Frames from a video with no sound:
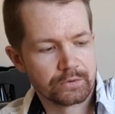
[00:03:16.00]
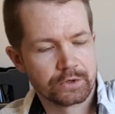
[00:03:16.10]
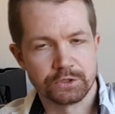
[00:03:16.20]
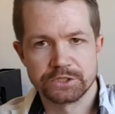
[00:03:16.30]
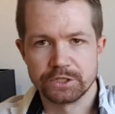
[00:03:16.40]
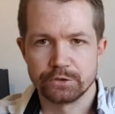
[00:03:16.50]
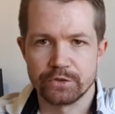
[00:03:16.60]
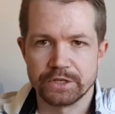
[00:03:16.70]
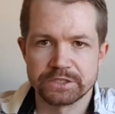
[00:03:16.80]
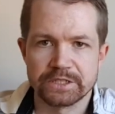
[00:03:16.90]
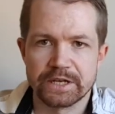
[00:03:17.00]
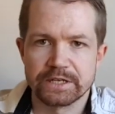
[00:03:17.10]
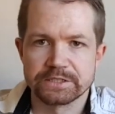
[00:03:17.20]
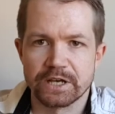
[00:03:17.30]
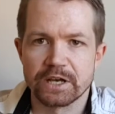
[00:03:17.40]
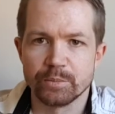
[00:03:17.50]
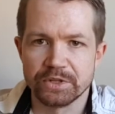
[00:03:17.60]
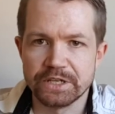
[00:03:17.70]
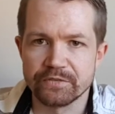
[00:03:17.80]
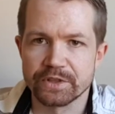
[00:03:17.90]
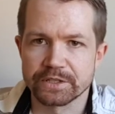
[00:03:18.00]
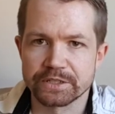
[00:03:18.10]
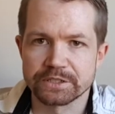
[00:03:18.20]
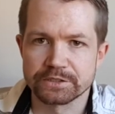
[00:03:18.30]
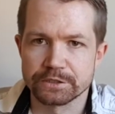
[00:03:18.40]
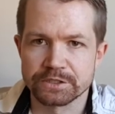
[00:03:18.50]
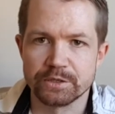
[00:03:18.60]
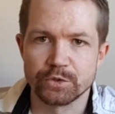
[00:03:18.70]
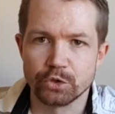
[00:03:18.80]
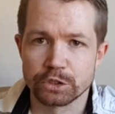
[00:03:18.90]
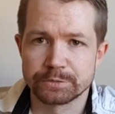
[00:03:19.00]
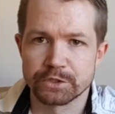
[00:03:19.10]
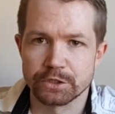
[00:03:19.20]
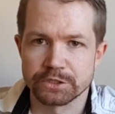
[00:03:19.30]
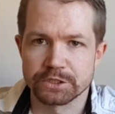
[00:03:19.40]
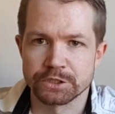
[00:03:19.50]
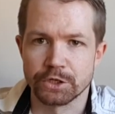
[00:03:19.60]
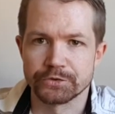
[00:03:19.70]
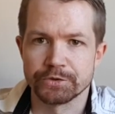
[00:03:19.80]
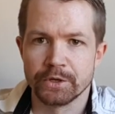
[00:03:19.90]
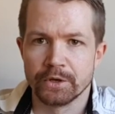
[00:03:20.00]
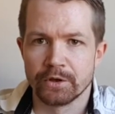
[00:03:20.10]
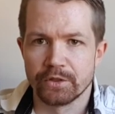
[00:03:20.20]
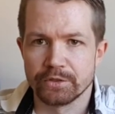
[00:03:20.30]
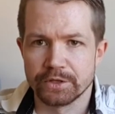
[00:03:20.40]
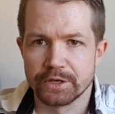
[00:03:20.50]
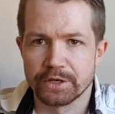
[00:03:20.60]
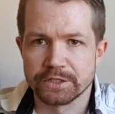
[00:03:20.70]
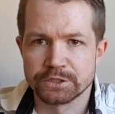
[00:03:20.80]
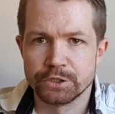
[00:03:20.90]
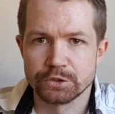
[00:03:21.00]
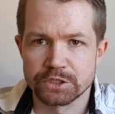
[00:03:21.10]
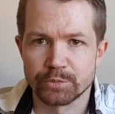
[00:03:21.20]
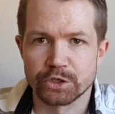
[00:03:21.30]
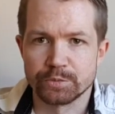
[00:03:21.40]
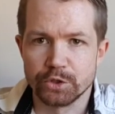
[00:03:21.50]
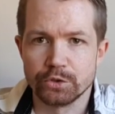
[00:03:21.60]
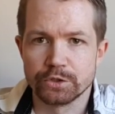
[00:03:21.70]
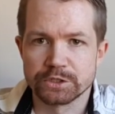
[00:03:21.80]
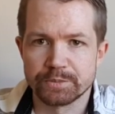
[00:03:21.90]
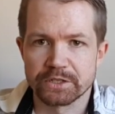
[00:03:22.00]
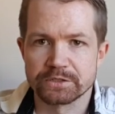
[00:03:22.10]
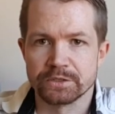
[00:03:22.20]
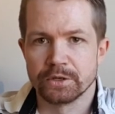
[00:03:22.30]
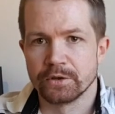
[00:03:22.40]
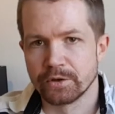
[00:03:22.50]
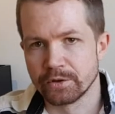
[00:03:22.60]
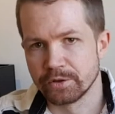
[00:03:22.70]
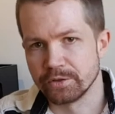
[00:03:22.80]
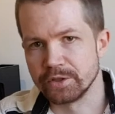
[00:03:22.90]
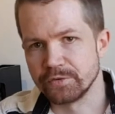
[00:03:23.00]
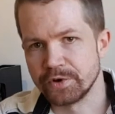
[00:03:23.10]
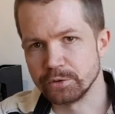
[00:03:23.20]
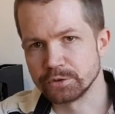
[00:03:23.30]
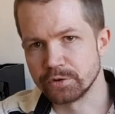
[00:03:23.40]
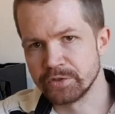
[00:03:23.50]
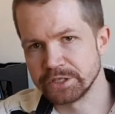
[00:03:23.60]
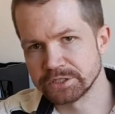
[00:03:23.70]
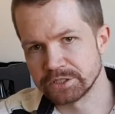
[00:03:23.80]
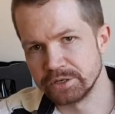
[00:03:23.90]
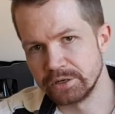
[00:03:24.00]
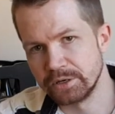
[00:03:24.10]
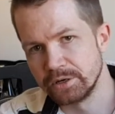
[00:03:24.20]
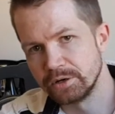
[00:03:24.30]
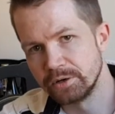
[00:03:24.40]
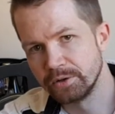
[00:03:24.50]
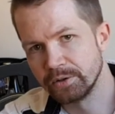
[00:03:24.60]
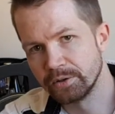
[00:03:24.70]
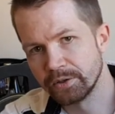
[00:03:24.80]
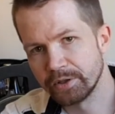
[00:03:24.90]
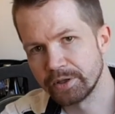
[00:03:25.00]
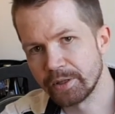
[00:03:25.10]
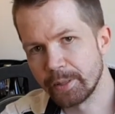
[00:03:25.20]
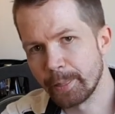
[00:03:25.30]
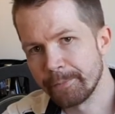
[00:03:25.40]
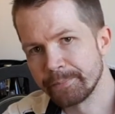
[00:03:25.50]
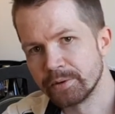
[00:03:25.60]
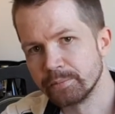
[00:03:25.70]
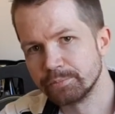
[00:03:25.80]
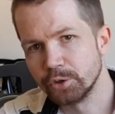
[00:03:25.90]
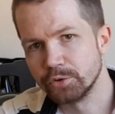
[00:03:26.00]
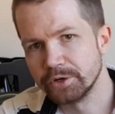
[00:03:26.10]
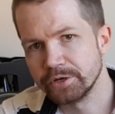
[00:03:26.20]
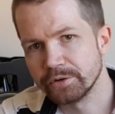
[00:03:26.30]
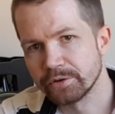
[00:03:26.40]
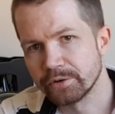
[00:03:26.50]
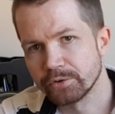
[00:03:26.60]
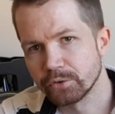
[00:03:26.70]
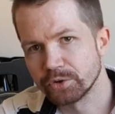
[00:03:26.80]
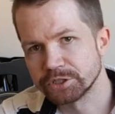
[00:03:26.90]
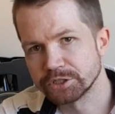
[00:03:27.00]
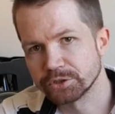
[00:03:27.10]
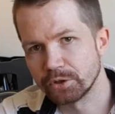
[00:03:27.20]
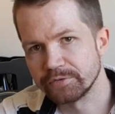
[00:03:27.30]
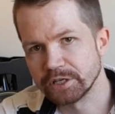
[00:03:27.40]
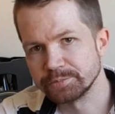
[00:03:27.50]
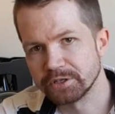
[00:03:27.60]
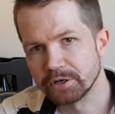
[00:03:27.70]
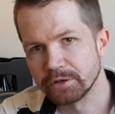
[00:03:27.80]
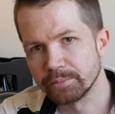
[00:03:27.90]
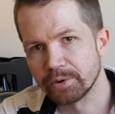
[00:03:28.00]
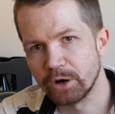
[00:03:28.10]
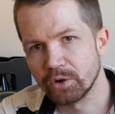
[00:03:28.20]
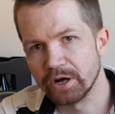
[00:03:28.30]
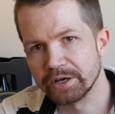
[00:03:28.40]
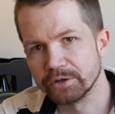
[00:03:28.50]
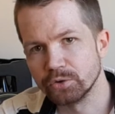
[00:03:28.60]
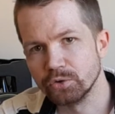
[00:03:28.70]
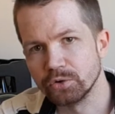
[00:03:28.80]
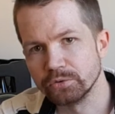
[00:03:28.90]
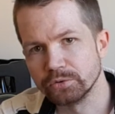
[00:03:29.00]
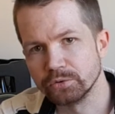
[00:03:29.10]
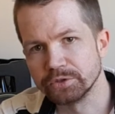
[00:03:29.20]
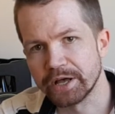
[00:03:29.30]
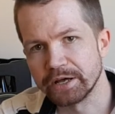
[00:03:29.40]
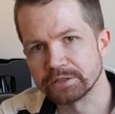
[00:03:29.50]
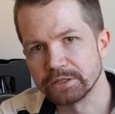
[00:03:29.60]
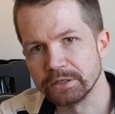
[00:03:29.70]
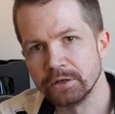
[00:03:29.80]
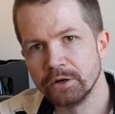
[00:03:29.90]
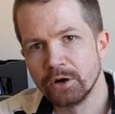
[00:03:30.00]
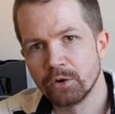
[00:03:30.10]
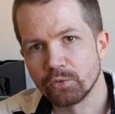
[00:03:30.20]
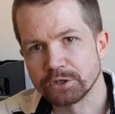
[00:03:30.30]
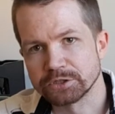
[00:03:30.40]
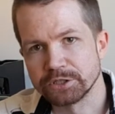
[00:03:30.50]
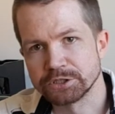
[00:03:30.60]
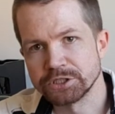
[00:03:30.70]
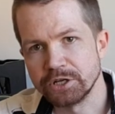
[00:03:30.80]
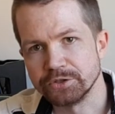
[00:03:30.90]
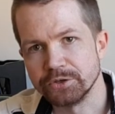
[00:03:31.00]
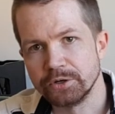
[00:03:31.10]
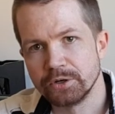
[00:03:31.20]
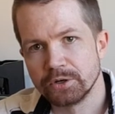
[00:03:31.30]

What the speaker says: consider this as I believe that it's the same breweries, because it's not. It's two separate breweries, but the founder of this brewery, which is called Weissbier Brauerei Unertl, was the son